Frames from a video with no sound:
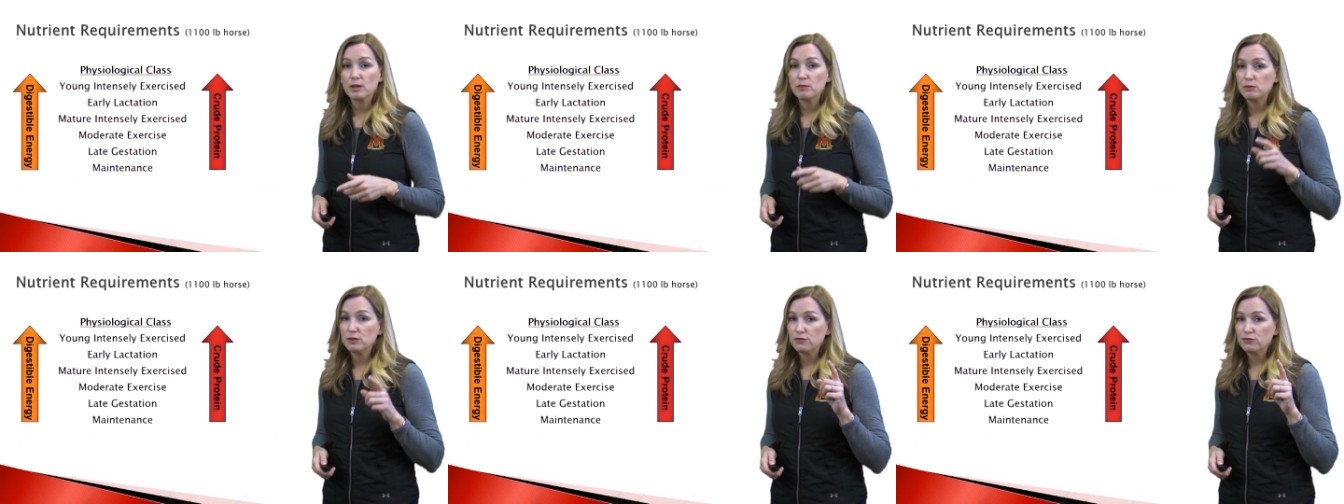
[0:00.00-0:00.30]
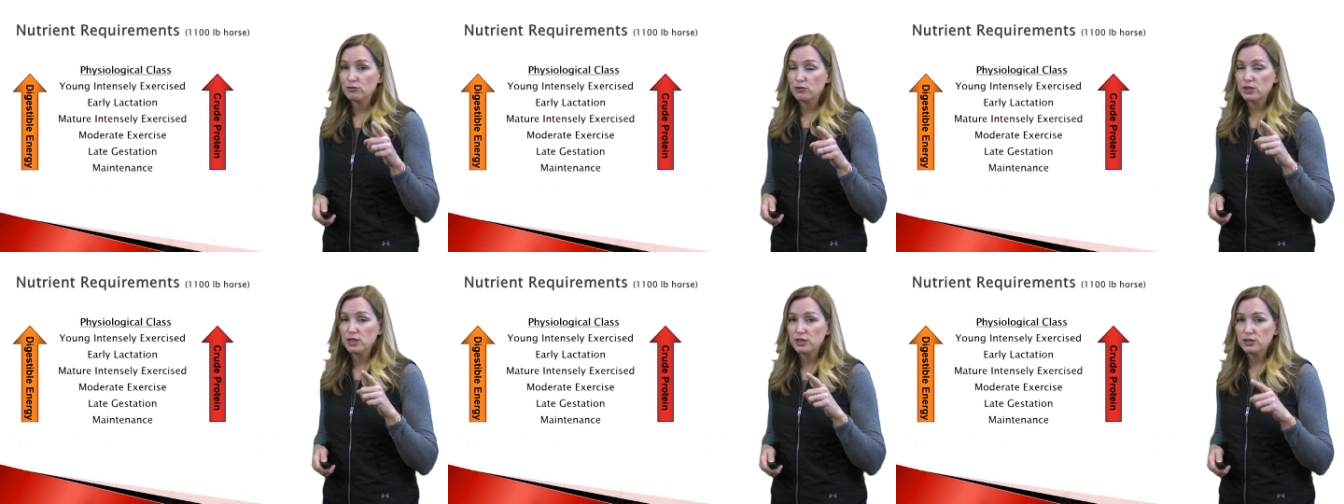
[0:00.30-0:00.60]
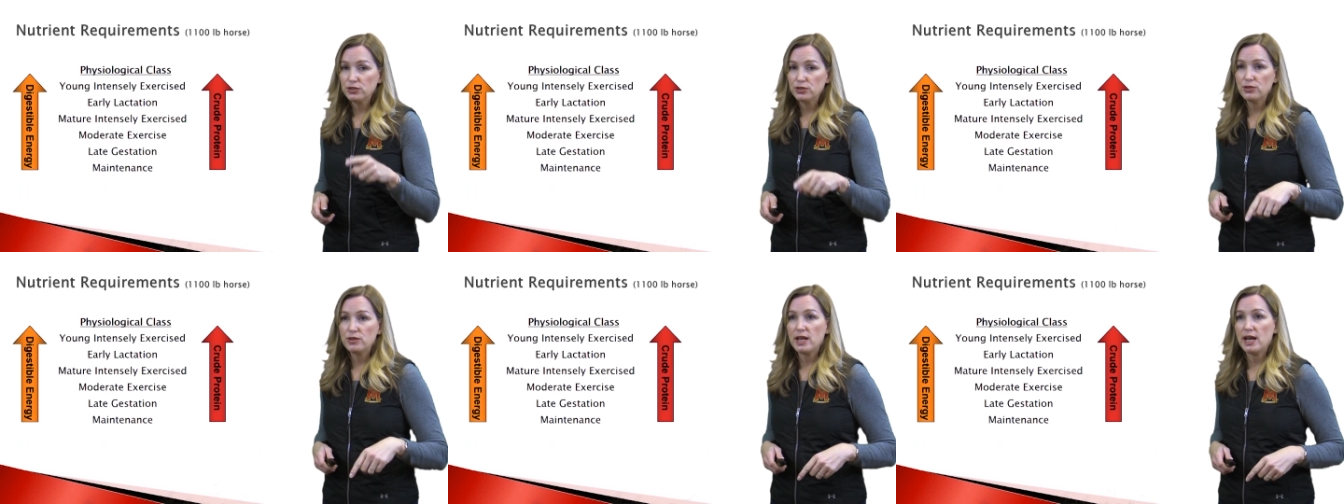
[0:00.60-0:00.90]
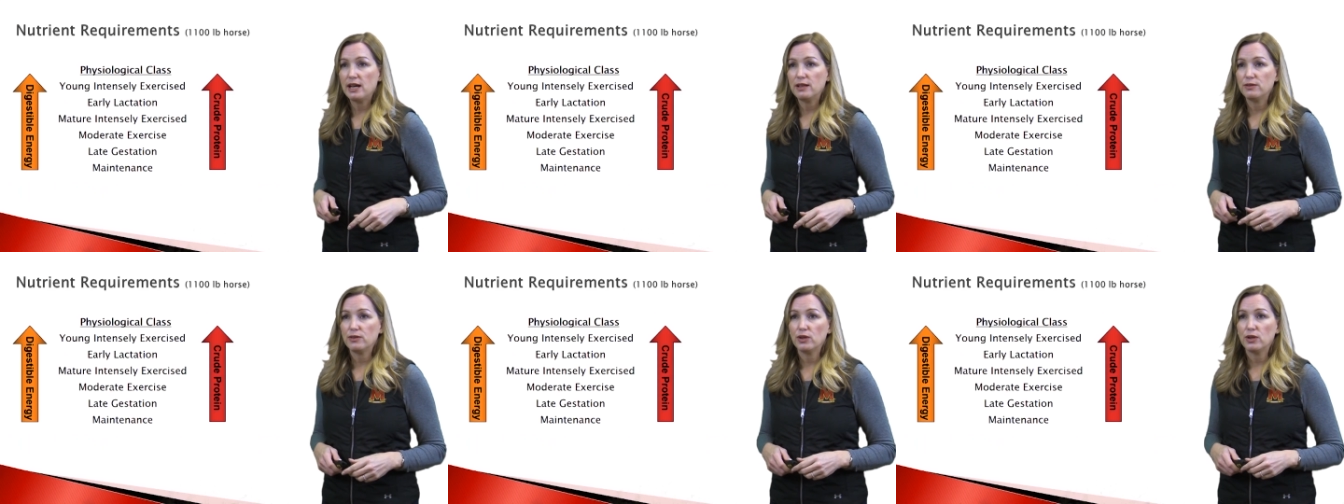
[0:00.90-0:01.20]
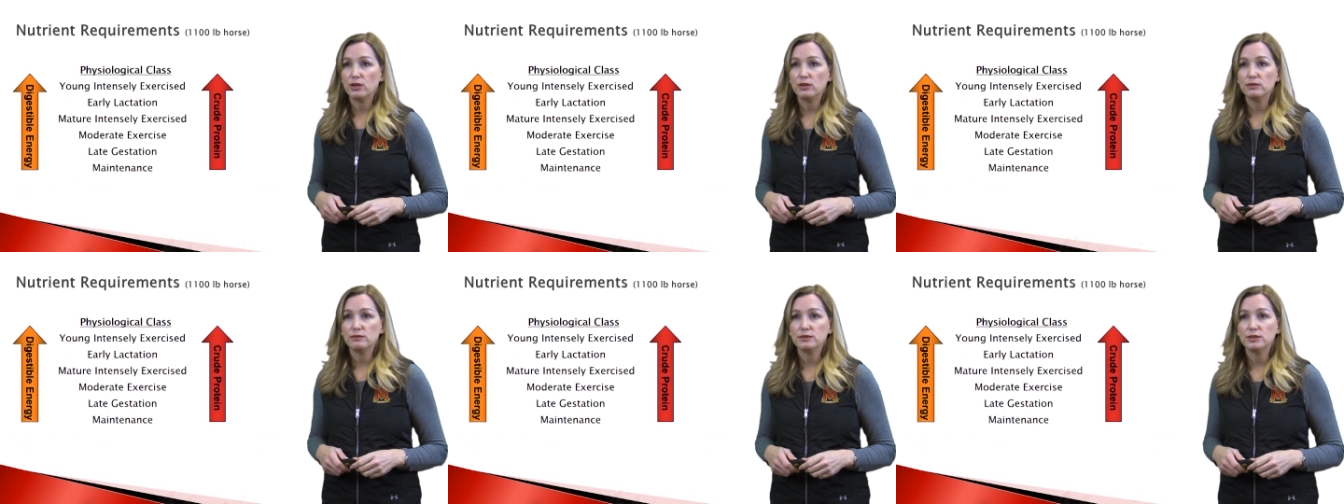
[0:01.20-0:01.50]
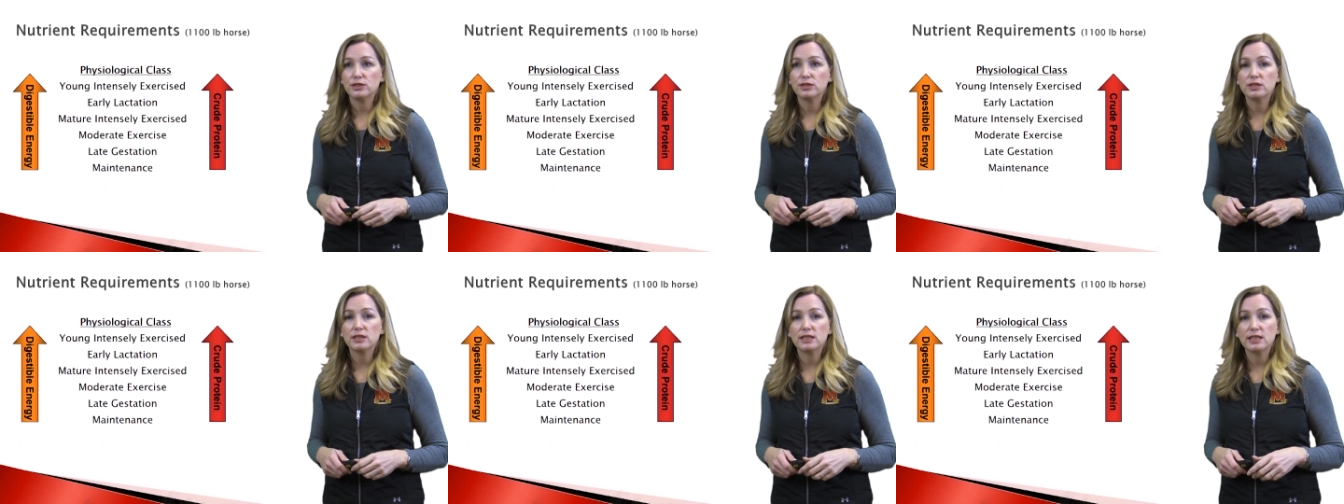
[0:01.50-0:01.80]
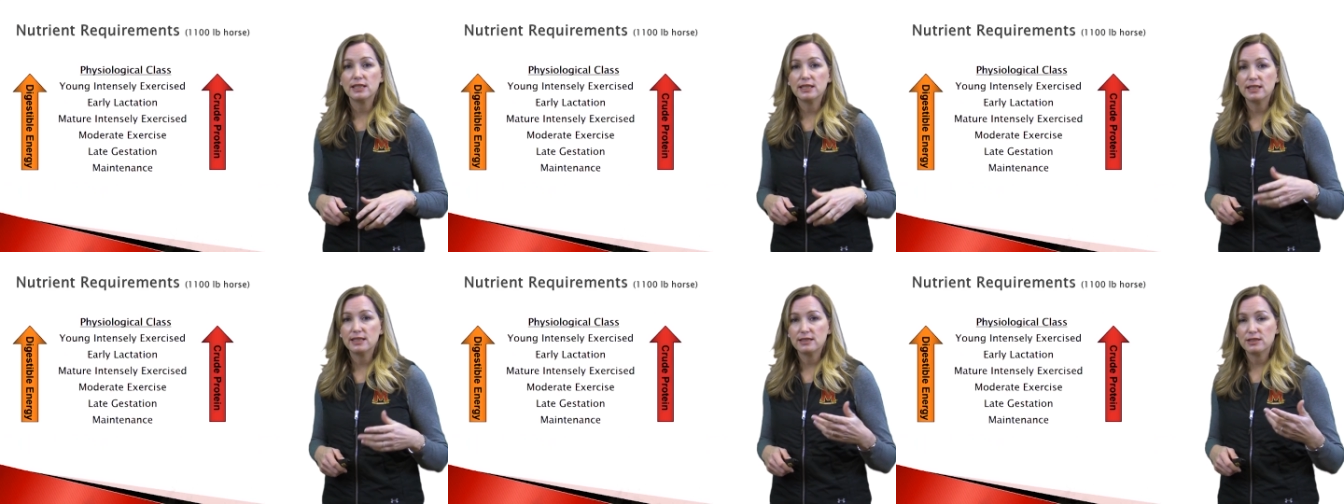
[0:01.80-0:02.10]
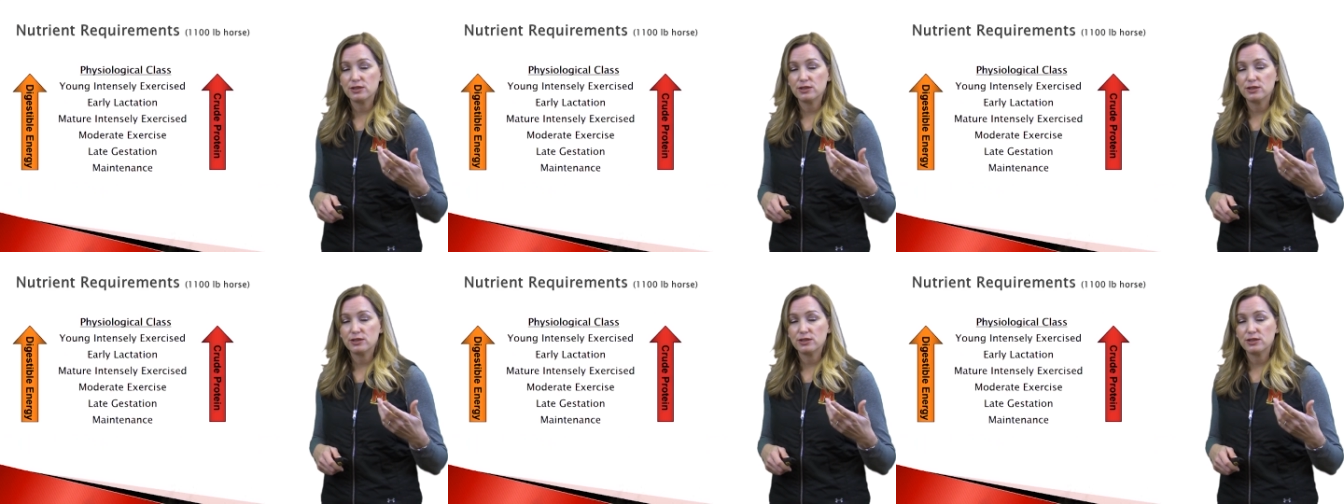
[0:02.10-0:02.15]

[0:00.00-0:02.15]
Before you do that, though, you're going to need